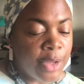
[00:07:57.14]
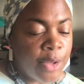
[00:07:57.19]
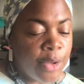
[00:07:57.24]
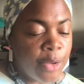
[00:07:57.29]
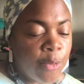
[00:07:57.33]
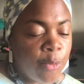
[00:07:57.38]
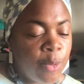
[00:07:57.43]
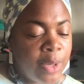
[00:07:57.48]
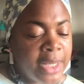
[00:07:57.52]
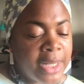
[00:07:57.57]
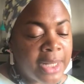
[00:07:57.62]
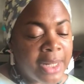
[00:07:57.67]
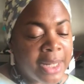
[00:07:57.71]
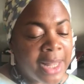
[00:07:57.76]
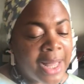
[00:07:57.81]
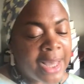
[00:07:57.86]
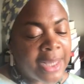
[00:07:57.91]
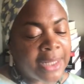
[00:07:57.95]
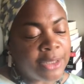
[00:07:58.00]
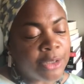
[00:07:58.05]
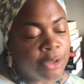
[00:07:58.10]
we
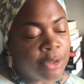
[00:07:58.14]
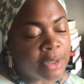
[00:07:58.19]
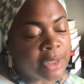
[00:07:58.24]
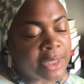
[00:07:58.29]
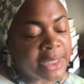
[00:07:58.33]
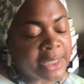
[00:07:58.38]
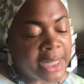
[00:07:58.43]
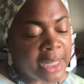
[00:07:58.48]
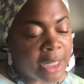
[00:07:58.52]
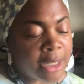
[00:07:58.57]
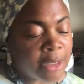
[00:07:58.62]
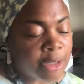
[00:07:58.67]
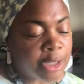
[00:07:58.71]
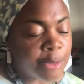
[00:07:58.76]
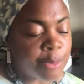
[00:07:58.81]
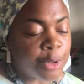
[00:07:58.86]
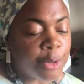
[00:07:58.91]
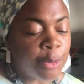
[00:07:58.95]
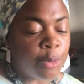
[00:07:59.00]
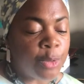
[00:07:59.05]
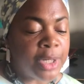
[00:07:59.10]
aligned ourselves
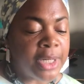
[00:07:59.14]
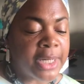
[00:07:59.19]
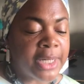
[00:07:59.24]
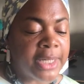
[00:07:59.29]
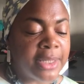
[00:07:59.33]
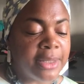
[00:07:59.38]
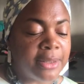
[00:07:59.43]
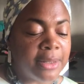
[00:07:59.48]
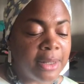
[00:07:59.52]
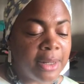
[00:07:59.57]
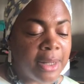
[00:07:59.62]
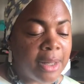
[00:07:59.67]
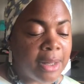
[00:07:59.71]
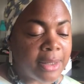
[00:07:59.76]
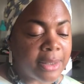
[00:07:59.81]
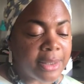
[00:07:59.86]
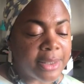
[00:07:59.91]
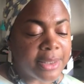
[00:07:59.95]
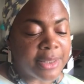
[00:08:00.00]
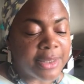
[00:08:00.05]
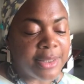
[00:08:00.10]
with working
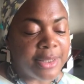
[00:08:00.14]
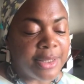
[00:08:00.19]
class.